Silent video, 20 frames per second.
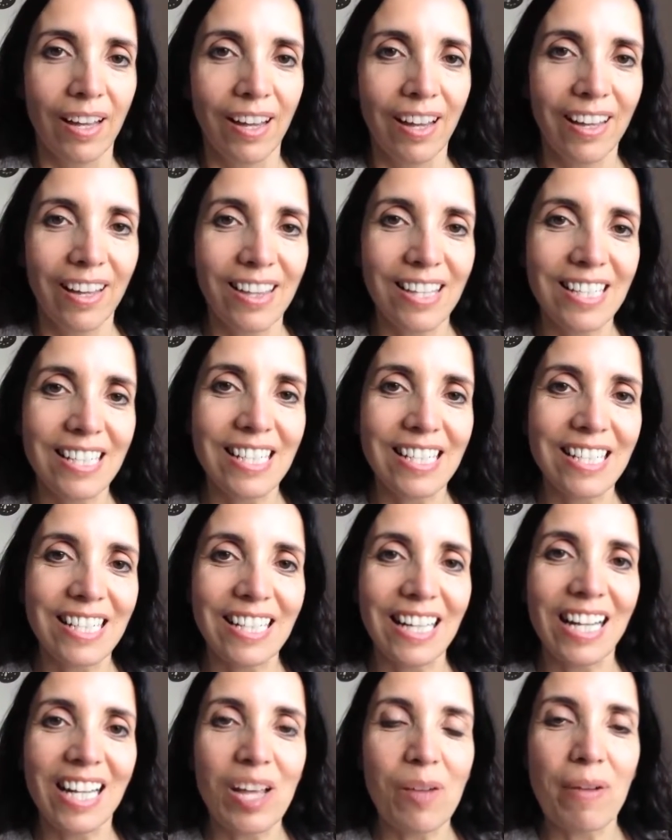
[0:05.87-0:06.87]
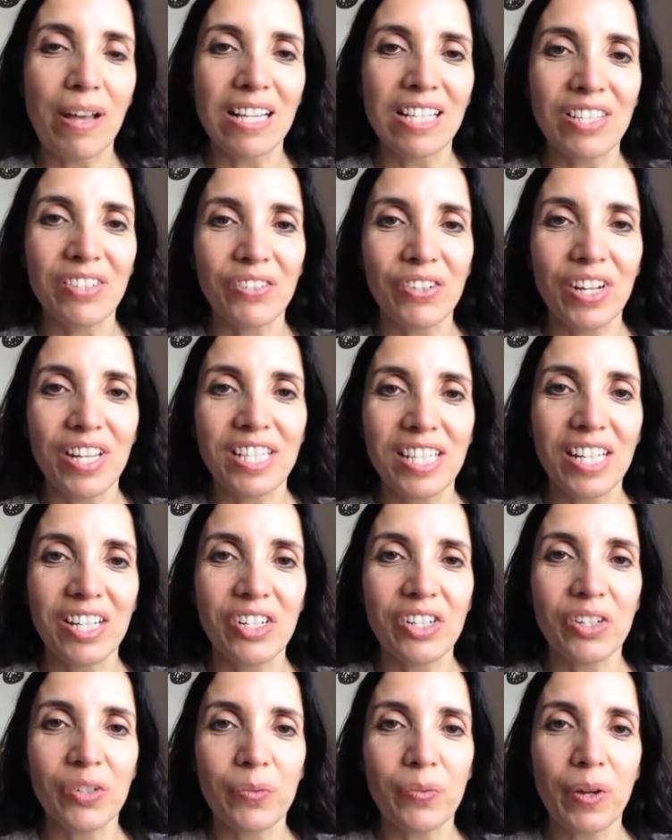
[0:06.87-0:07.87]
Hi, this is Inelia Benz for
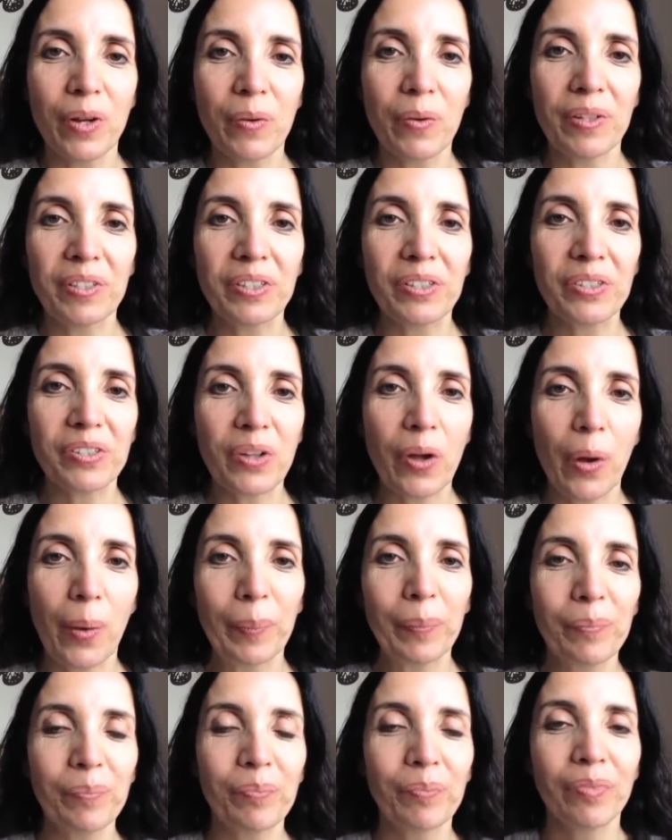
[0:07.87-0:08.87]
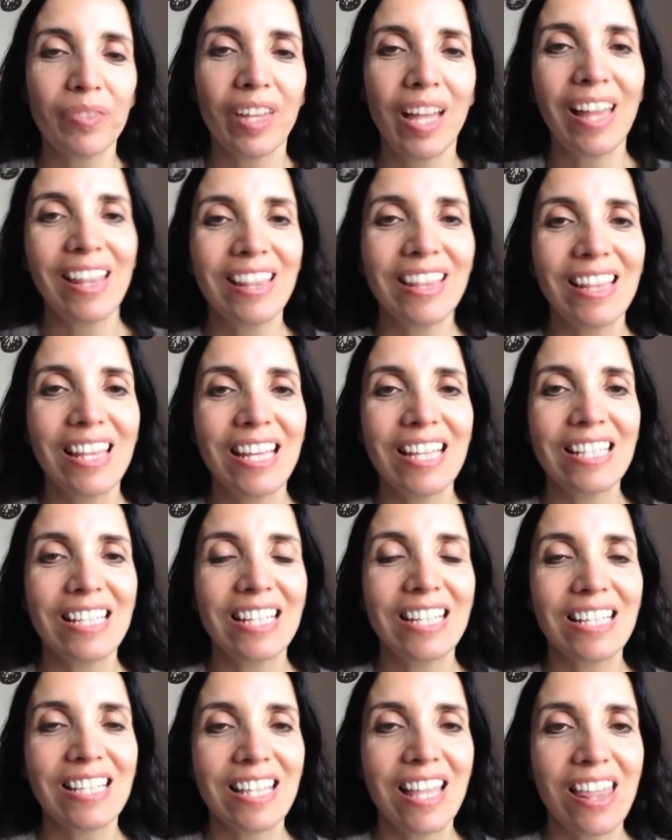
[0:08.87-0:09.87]
Ascension11.com, and this
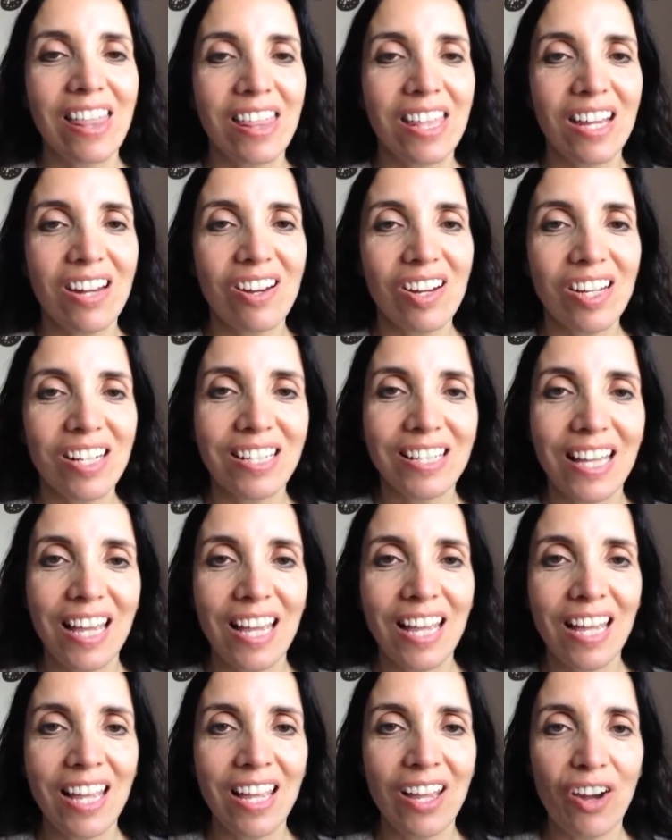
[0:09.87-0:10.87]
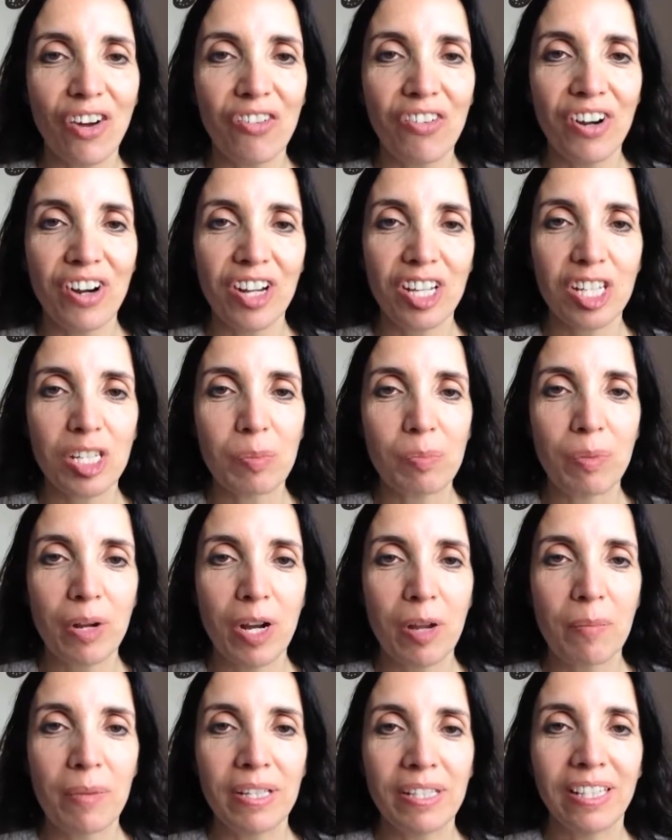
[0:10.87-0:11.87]
is the third day of our
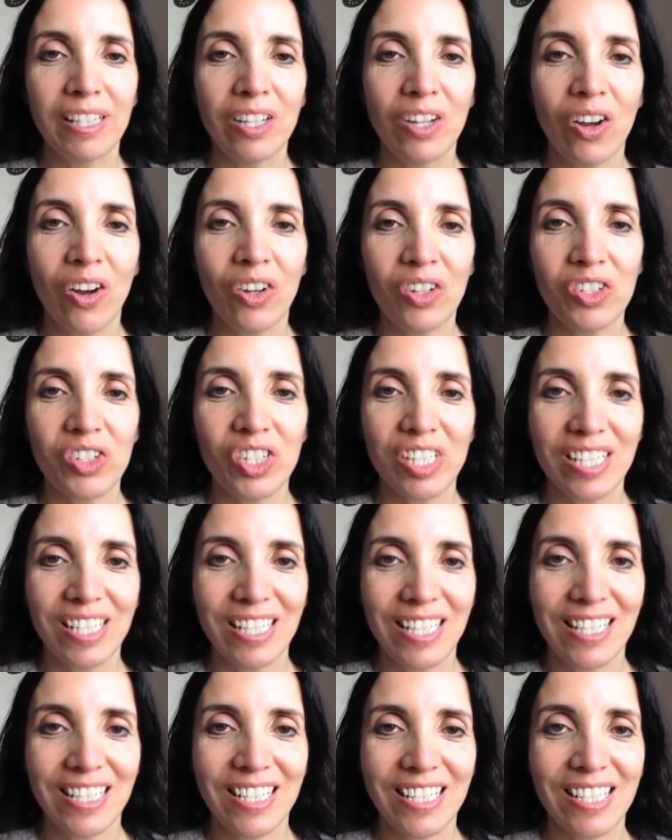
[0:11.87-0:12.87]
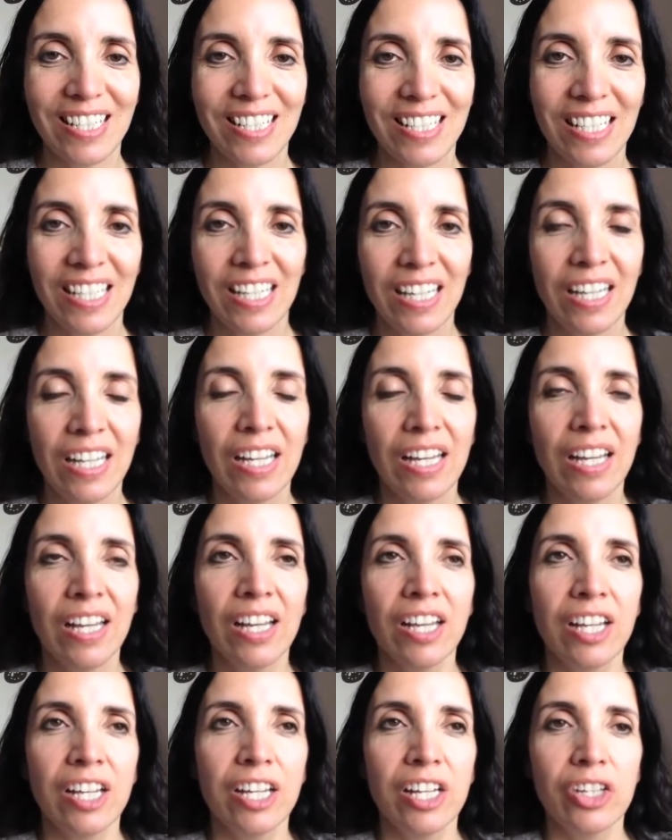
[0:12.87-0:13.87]
experiment in consciousness.
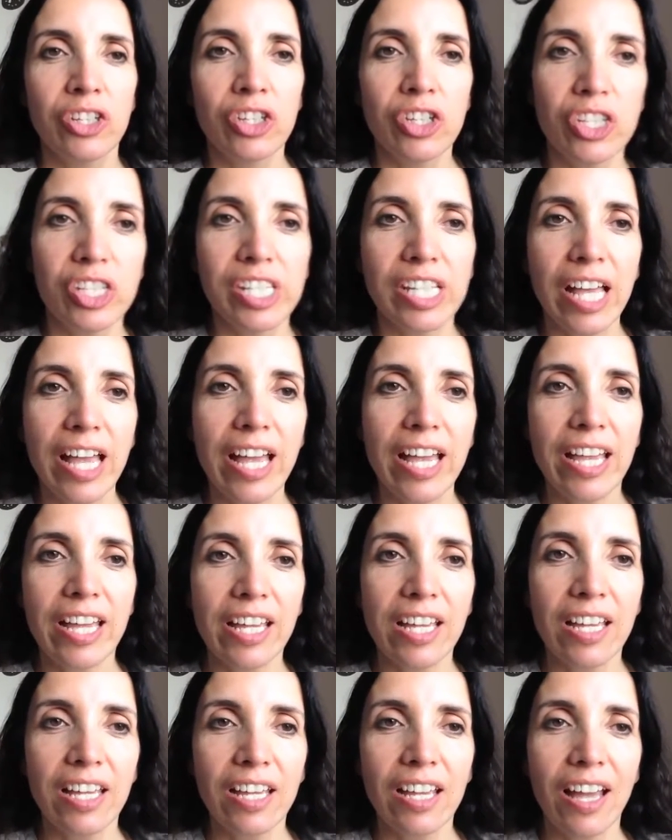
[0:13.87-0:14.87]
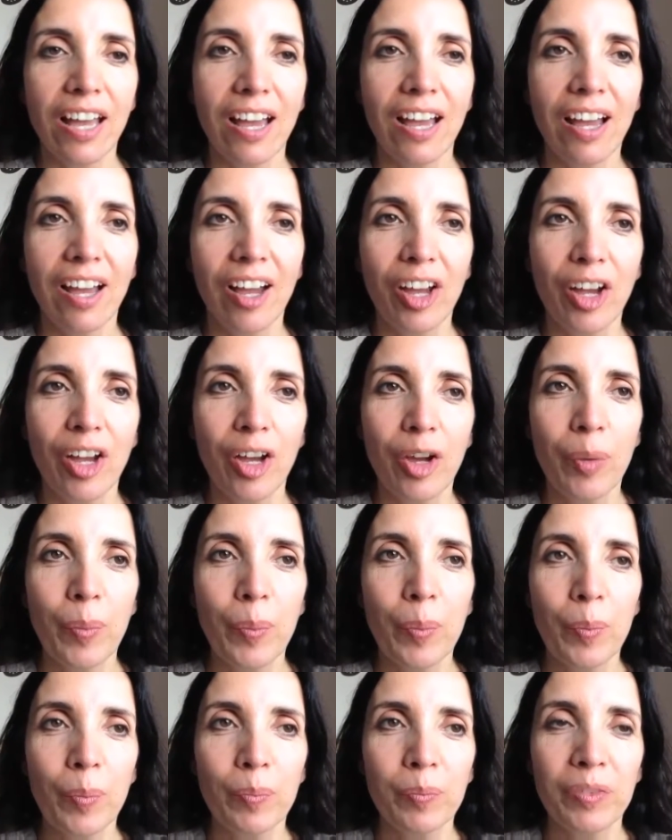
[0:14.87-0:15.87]
Today,
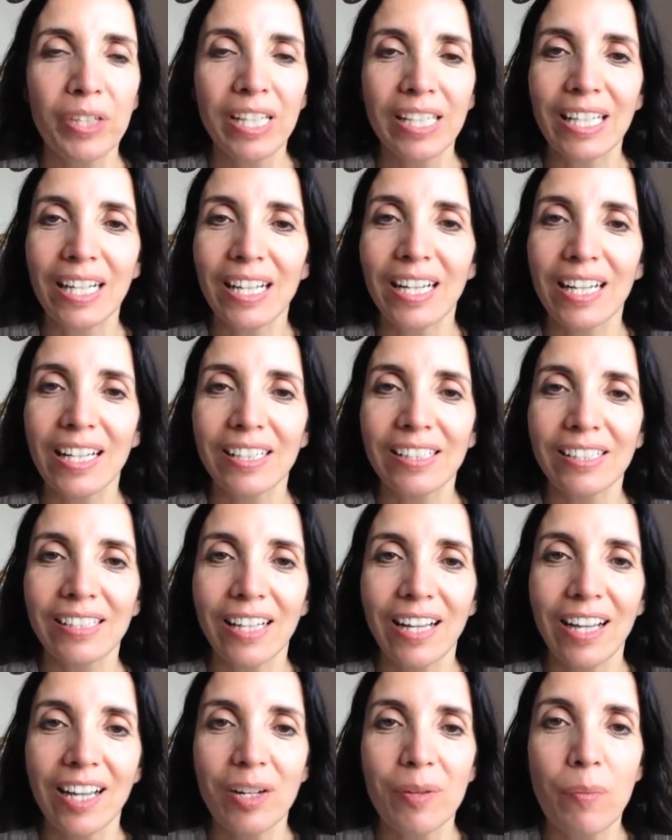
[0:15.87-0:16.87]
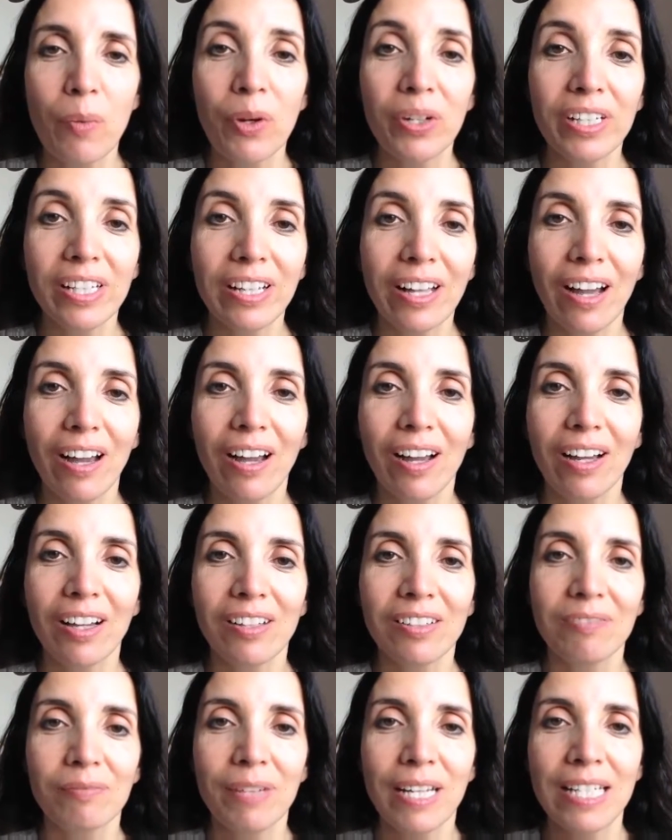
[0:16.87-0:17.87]
um, Daniela and I and
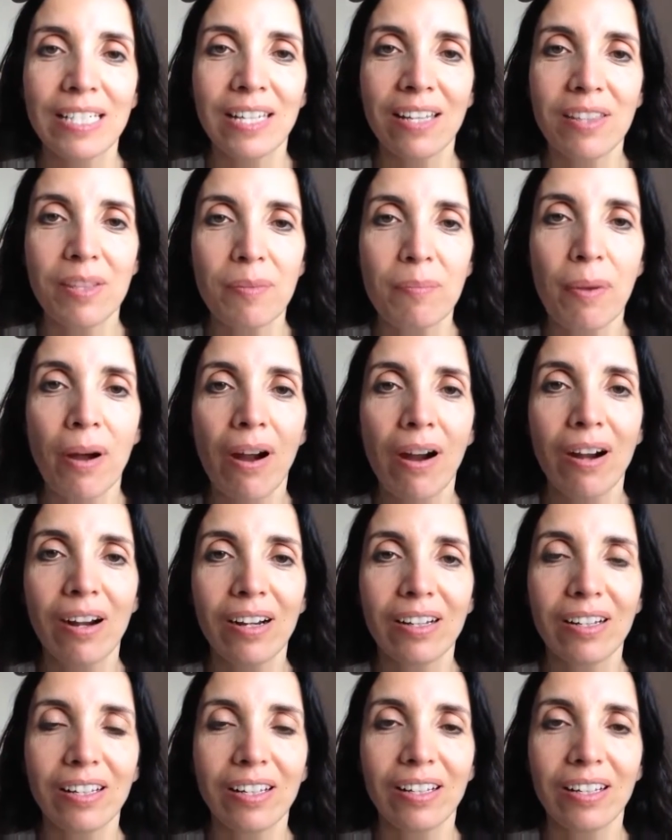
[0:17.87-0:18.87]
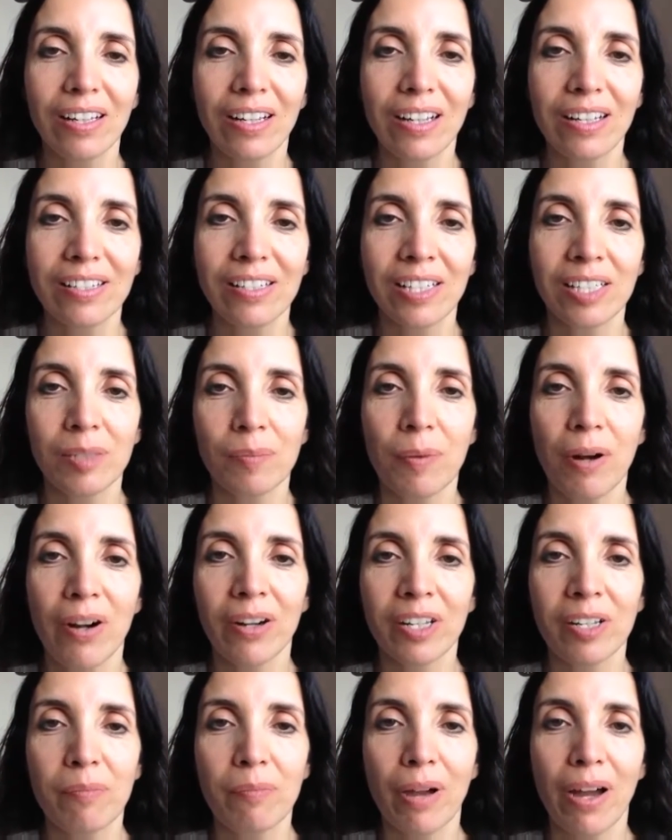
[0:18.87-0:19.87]
Monica met at the park, Alexandra
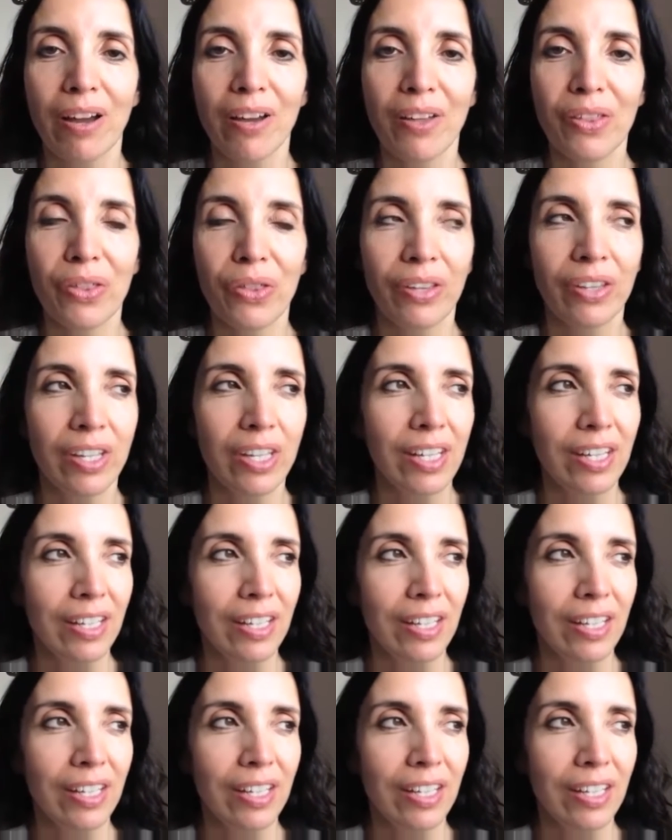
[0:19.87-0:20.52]
Park in Bath,